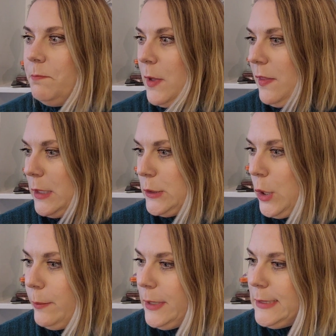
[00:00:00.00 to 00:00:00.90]
And that's all
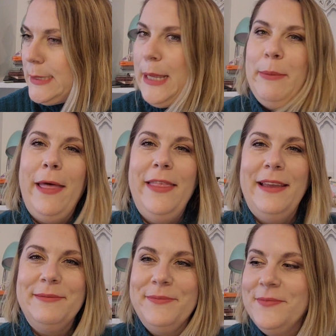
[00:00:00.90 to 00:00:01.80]
I'm going to say.
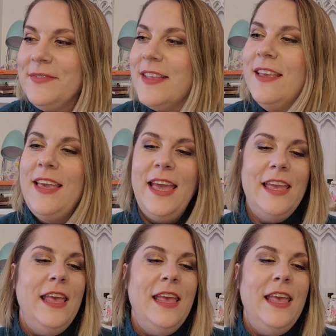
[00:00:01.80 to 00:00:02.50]
Okay.